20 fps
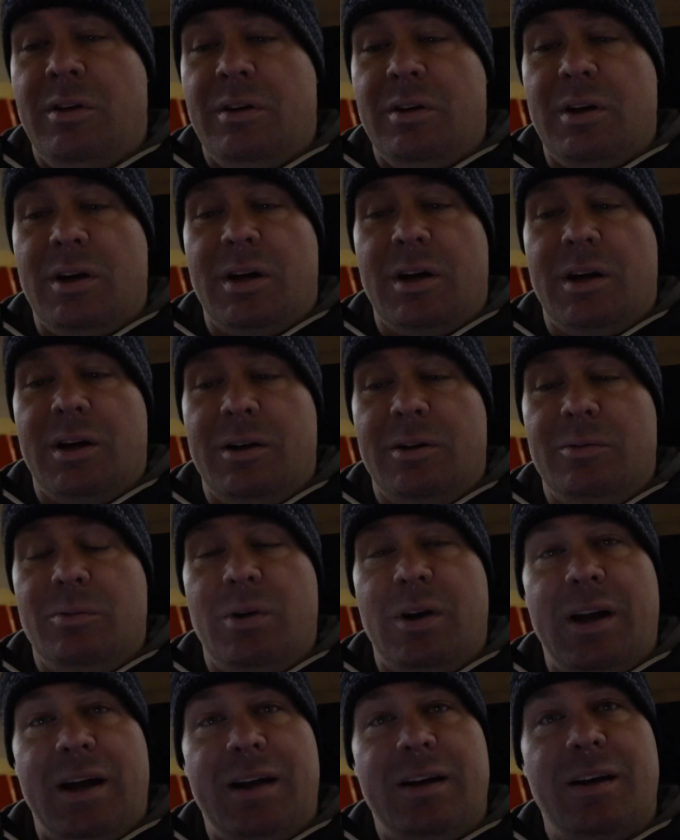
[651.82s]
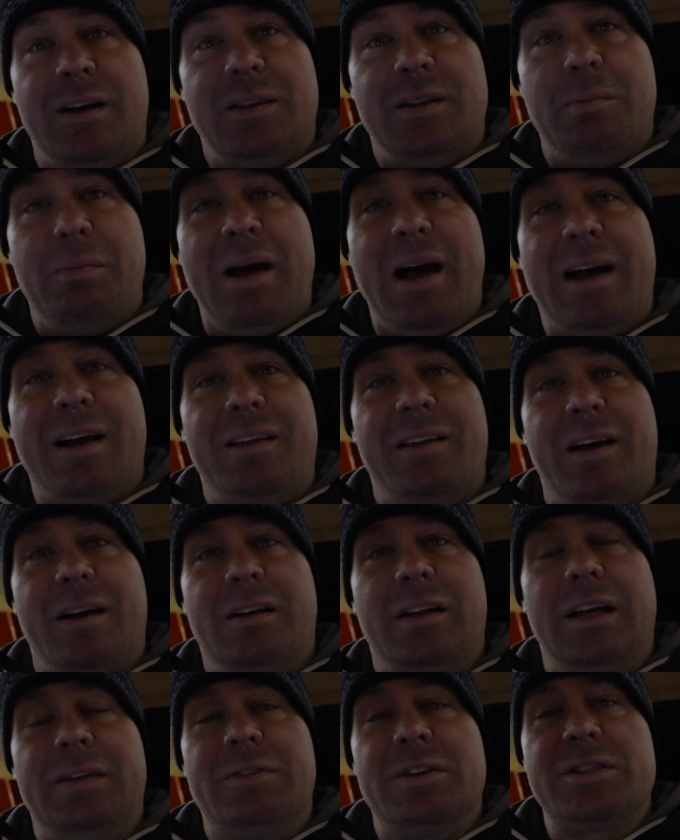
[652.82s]
uh, when I cut the back of that
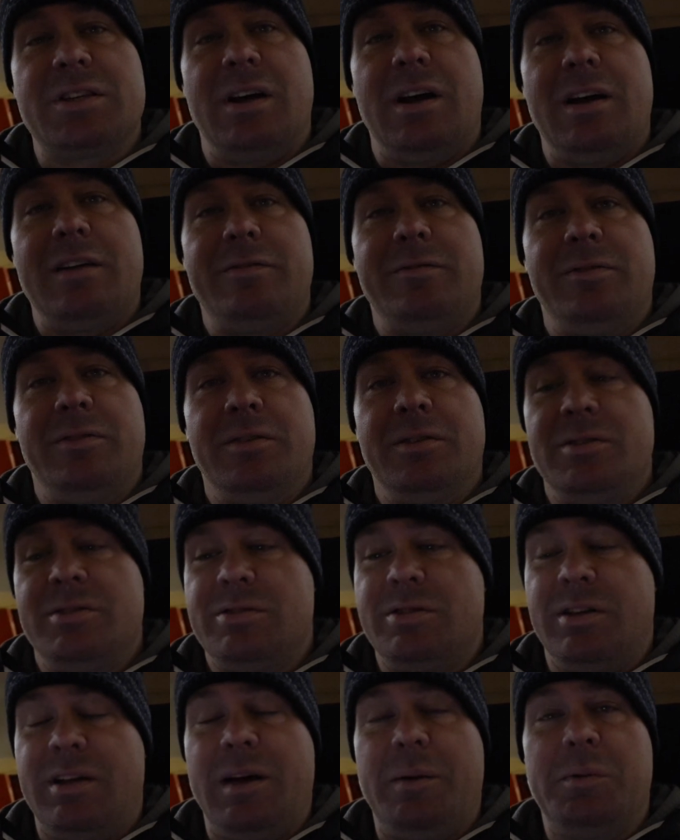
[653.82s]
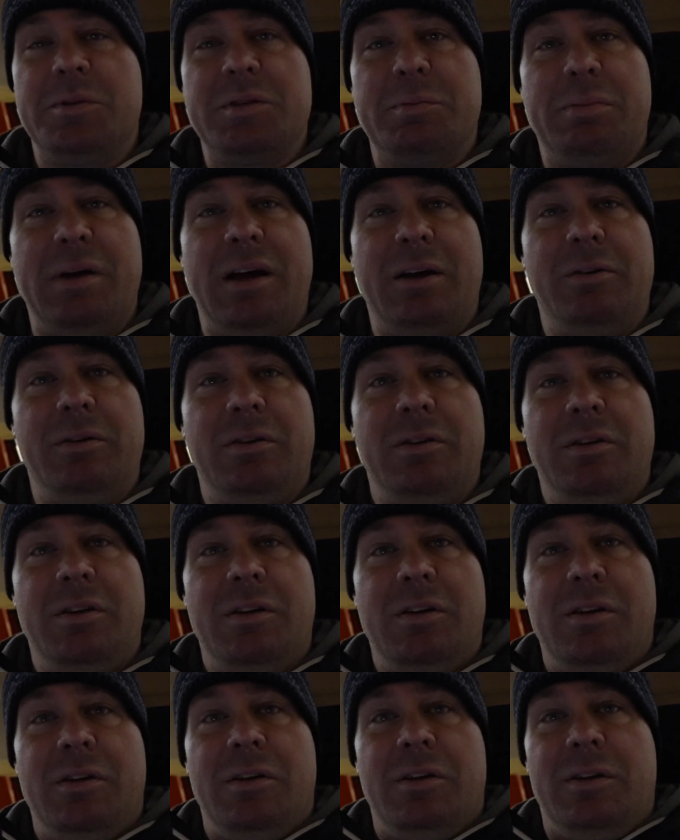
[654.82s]
clevis off. So that was about,
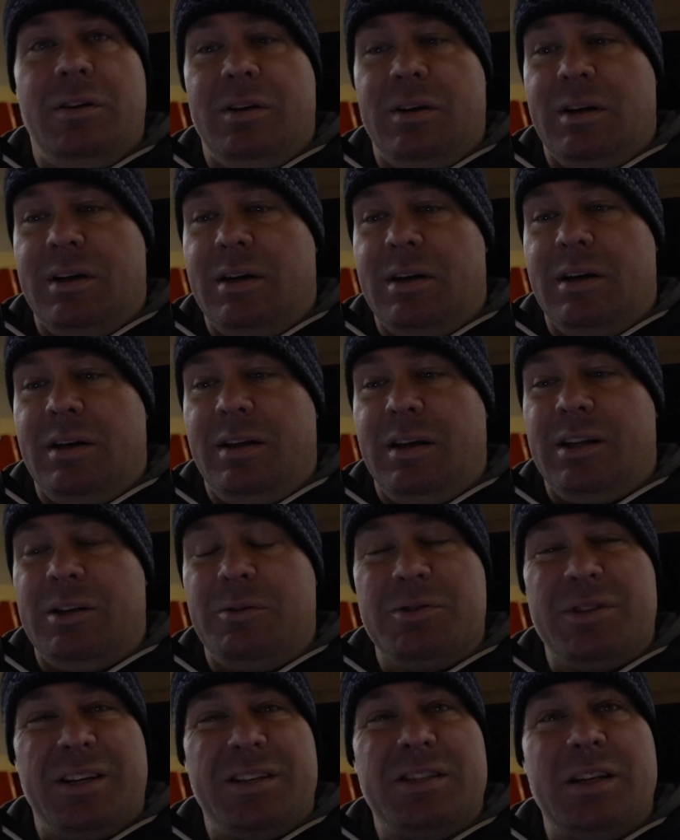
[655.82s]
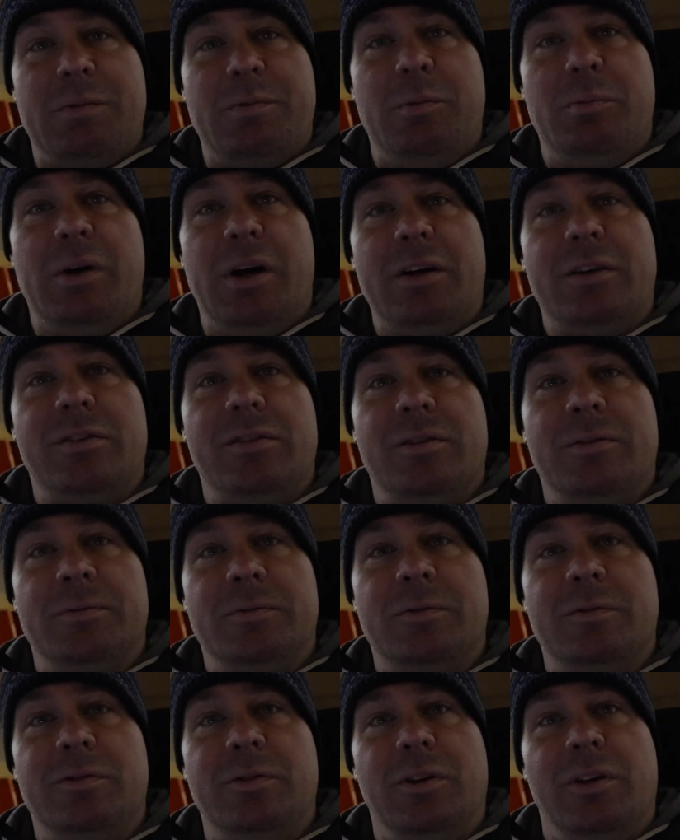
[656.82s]
uh, I think it was like seven bucks
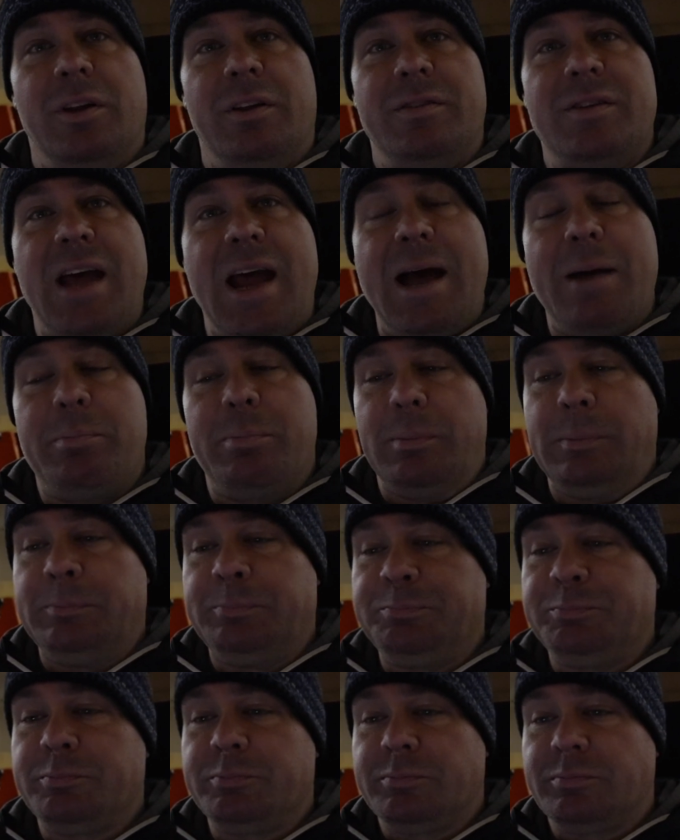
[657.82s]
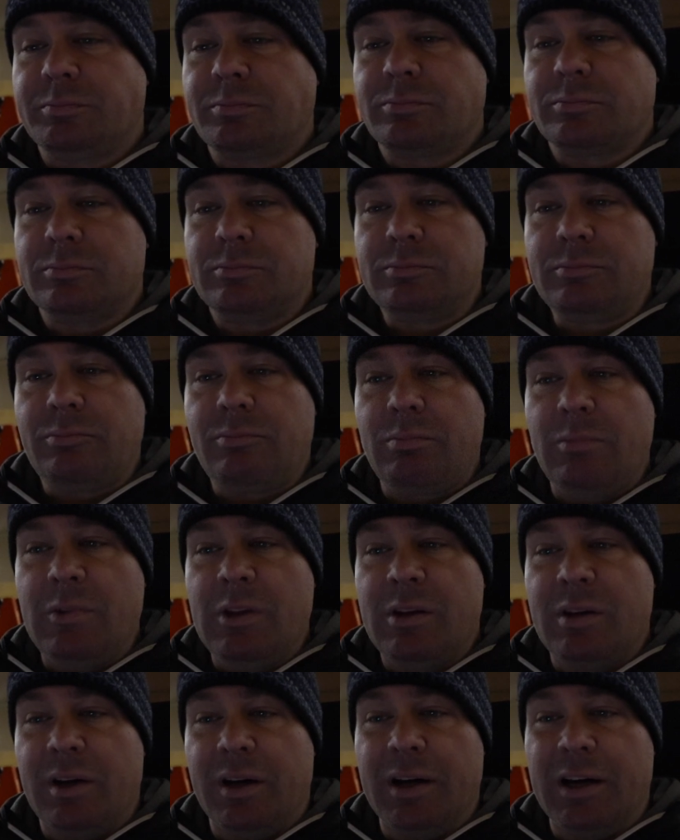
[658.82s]
for the tap.
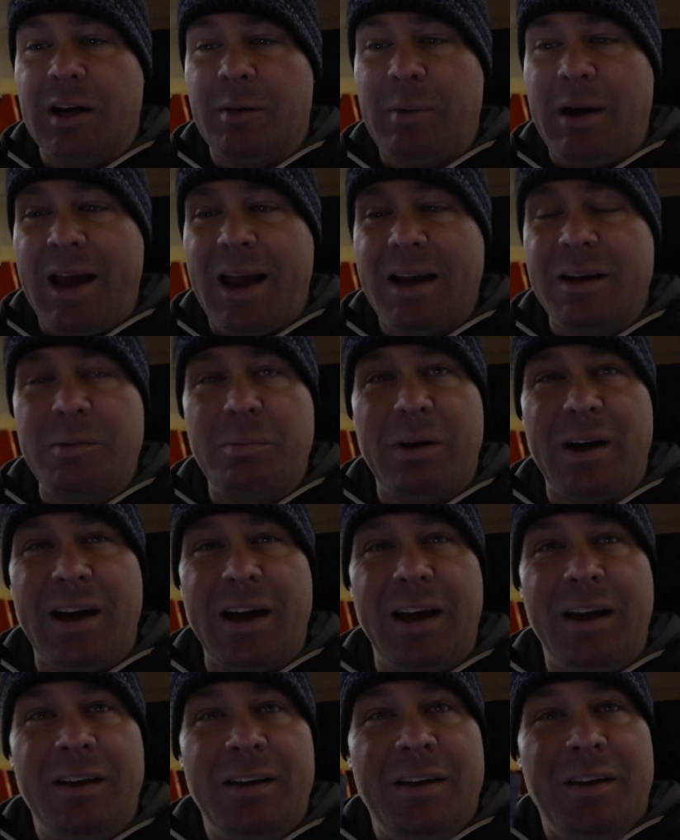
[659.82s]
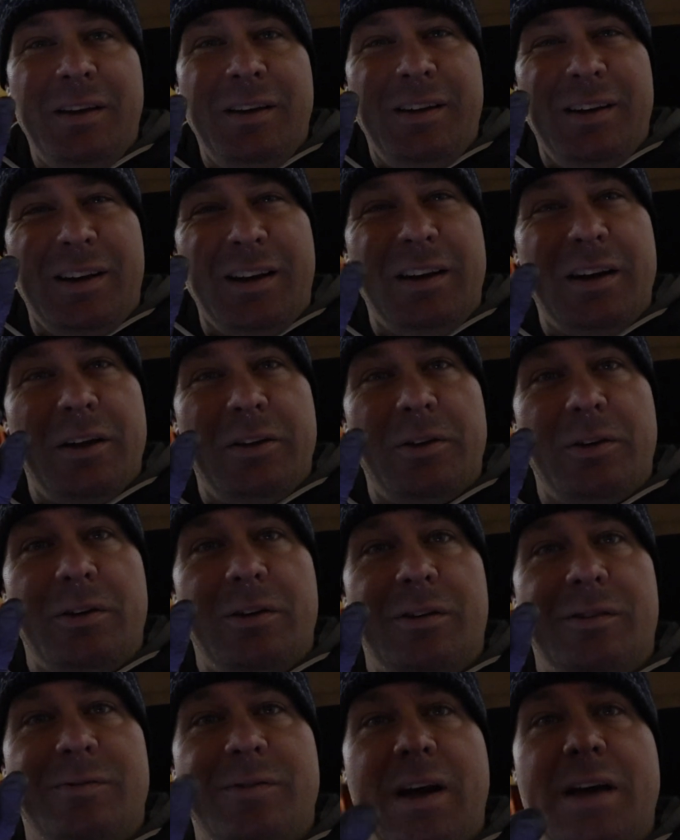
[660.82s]
Um, I had to buy
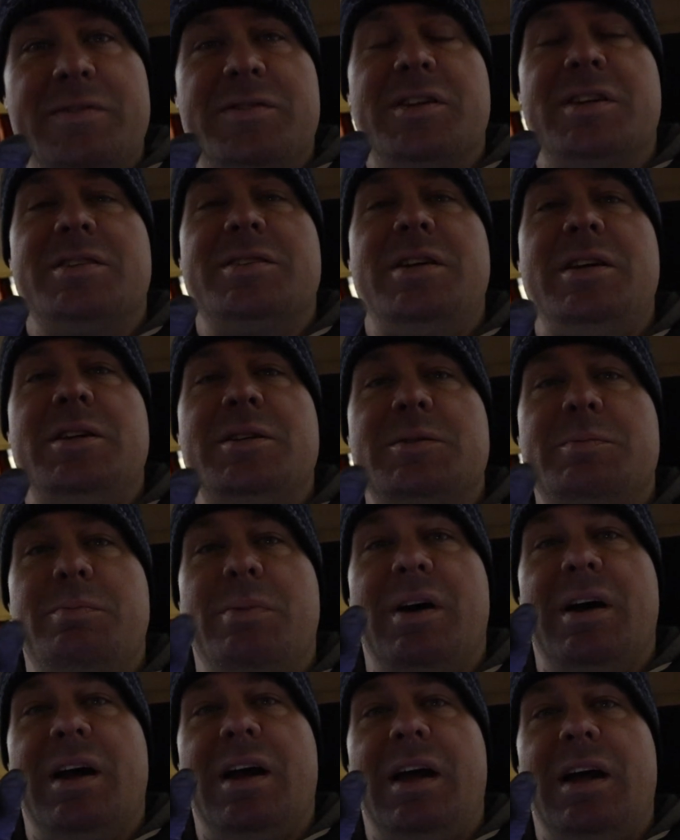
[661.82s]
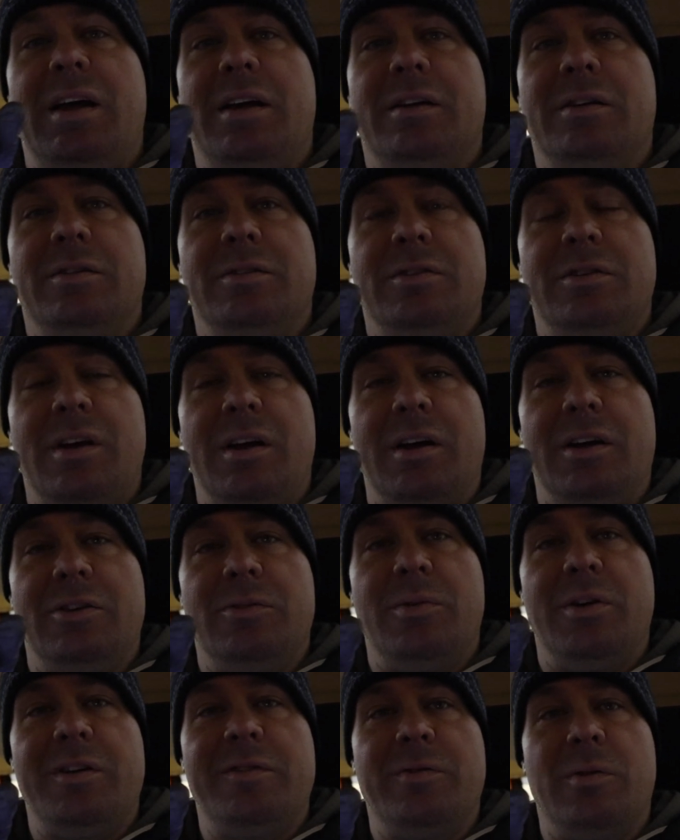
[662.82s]
another five sixteenths by
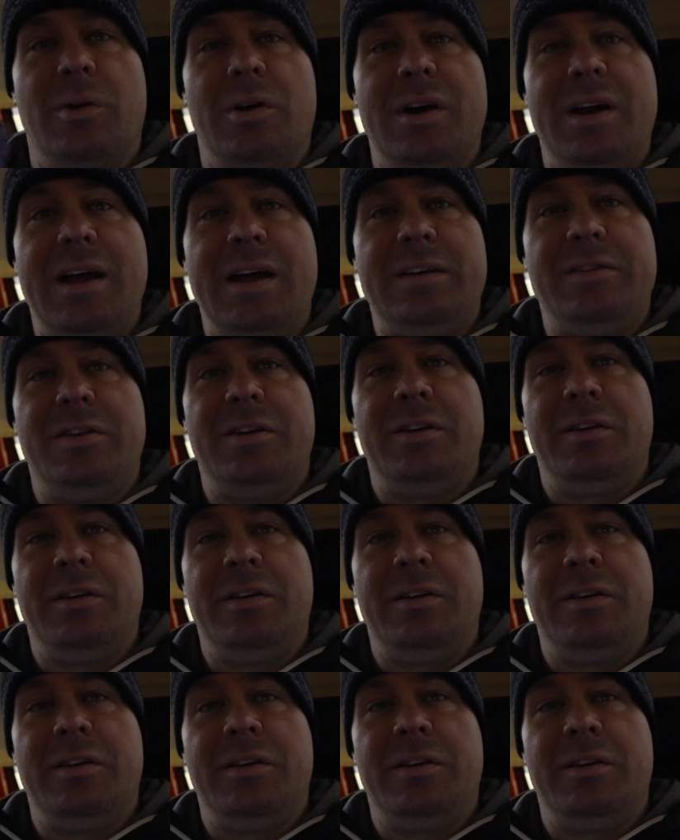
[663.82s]
twenty-four nut